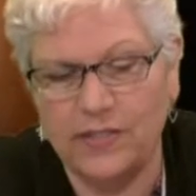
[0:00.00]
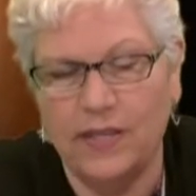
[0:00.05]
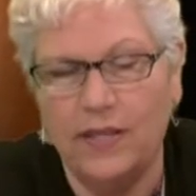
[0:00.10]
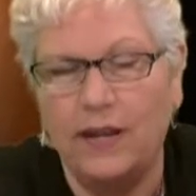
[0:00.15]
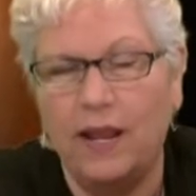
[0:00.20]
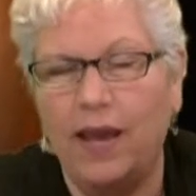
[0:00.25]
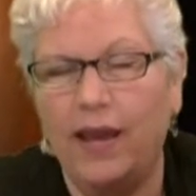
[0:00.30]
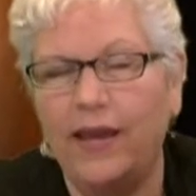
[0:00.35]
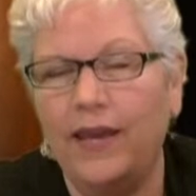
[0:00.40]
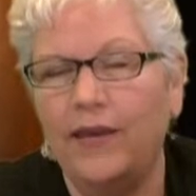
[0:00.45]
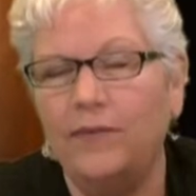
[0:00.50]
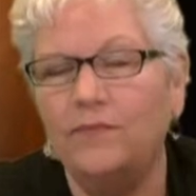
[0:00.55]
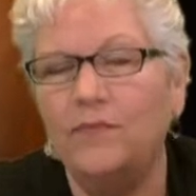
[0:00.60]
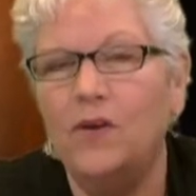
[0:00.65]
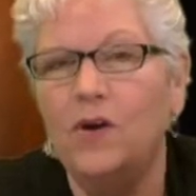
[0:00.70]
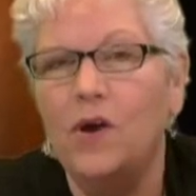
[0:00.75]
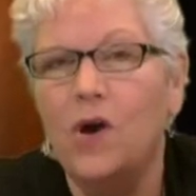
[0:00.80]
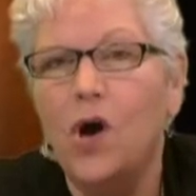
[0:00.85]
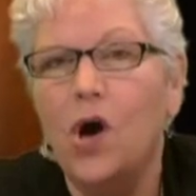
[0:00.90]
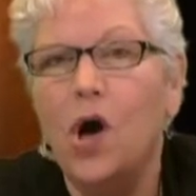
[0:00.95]
And I am
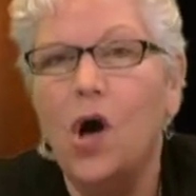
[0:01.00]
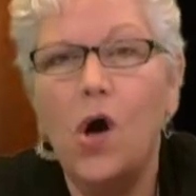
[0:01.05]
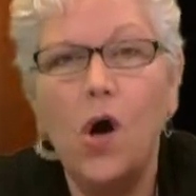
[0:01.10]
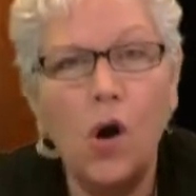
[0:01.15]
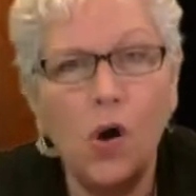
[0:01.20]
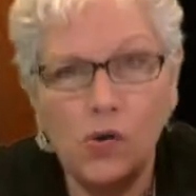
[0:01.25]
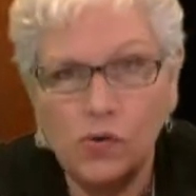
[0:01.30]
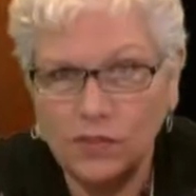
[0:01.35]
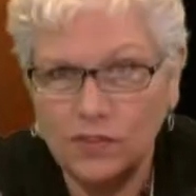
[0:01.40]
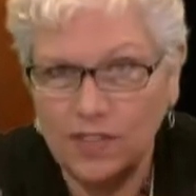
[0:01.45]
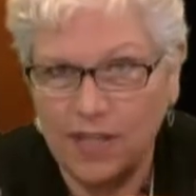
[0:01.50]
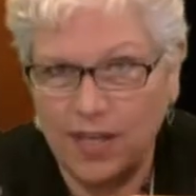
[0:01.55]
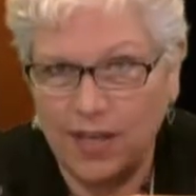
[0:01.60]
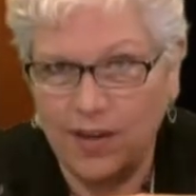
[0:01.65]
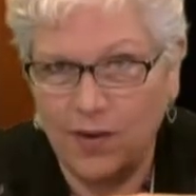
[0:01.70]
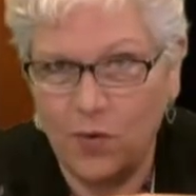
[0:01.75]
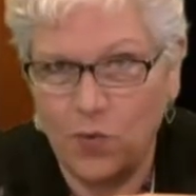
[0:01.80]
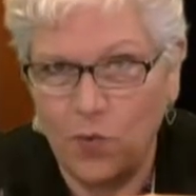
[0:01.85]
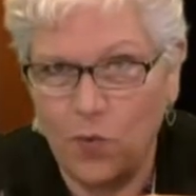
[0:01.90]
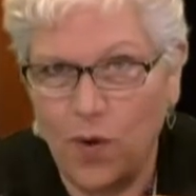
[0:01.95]

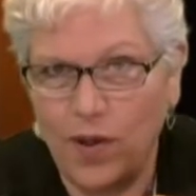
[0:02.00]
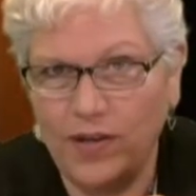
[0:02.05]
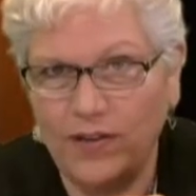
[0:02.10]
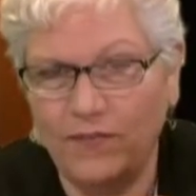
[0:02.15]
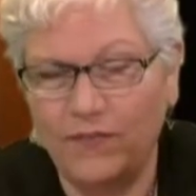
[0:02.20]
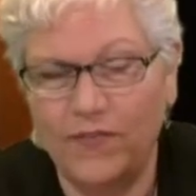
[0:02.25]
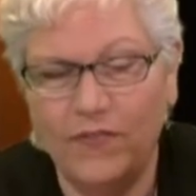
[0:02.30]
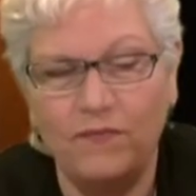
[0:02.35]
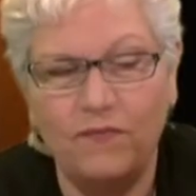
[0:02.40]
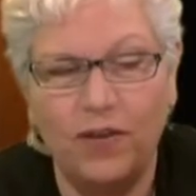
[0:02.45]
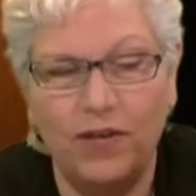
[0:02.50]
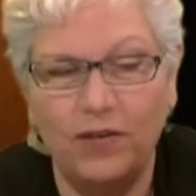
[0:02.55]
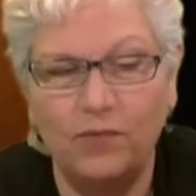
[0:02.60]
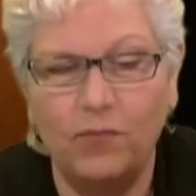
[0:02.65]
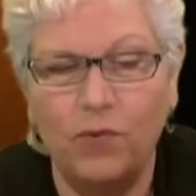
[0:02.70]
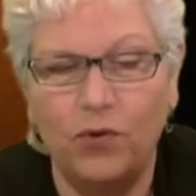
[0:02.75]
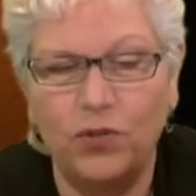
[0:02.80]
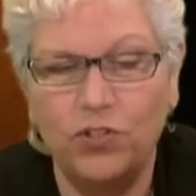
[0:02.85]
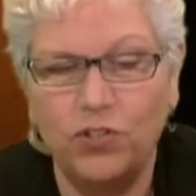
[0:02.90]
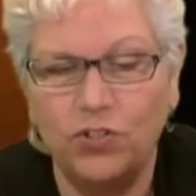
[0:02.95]
holding one of the Fun and
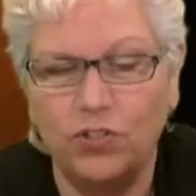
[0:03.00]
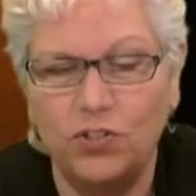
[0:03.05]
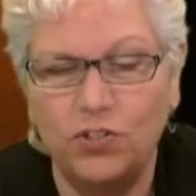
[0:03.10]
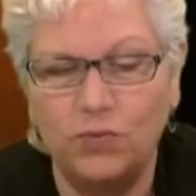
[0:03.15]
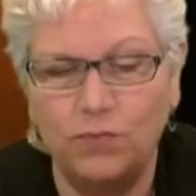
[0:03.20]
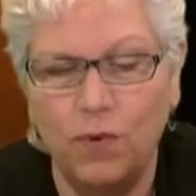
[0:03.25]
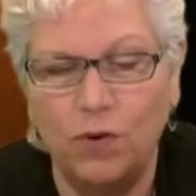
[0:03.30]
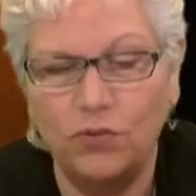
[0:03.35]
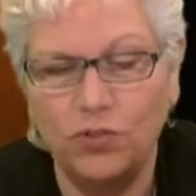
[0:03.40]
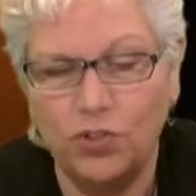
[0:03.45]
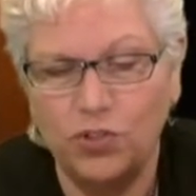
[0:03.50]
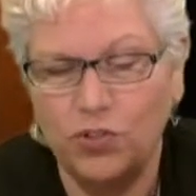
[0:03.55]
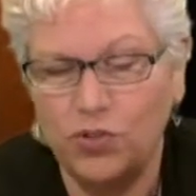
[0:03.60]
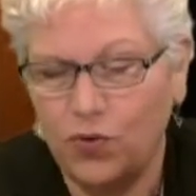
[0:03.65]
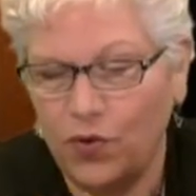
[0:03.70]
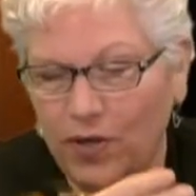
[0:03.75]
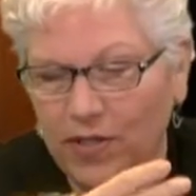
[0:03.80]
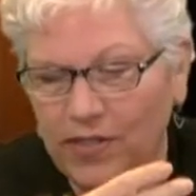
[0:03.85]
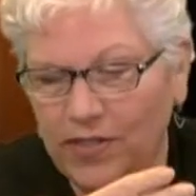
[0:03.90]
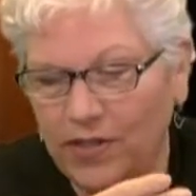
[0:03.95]
Motion
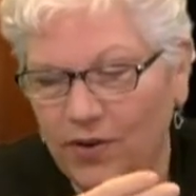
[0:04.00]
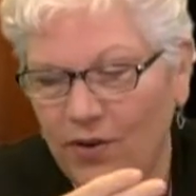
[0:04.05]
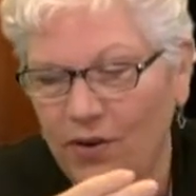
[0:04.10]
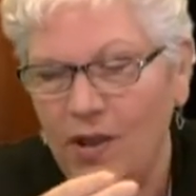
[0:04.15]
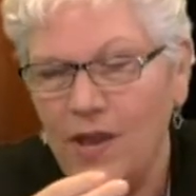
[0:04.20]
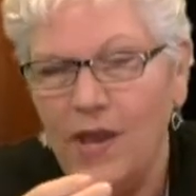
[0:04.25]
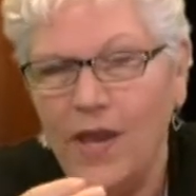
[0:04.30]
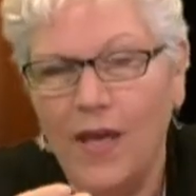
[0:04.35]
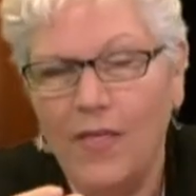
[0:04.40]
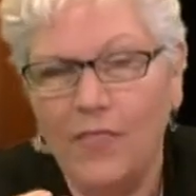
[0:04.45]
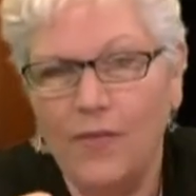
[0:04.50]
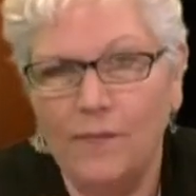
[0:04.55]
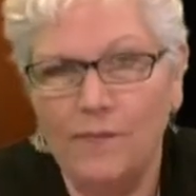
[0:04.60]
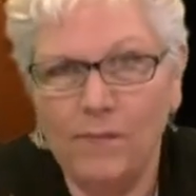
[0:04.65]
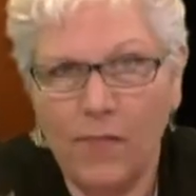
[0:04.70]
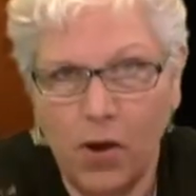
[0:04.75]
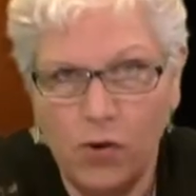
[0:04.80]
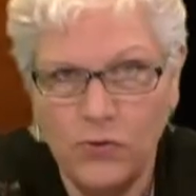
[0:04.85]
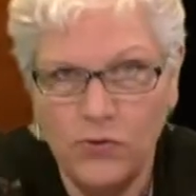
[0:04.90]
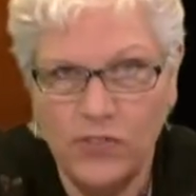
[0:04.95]
toys here, the
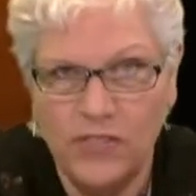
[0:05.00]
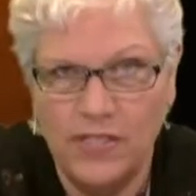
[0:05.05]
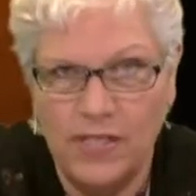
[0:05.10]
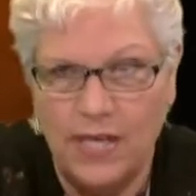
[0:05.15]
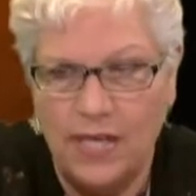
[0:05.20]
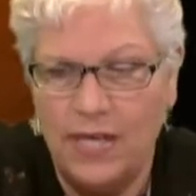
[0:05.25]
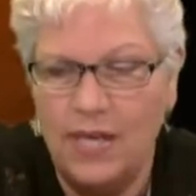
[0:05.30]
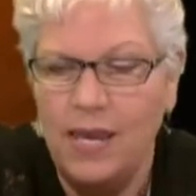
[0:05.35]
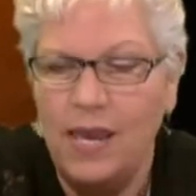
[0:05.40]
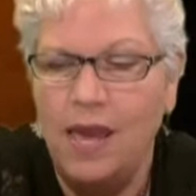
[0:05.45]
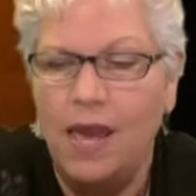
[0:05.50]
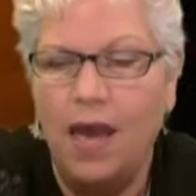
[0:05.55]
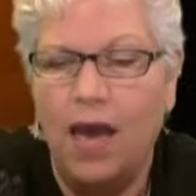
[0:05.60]
Mosey.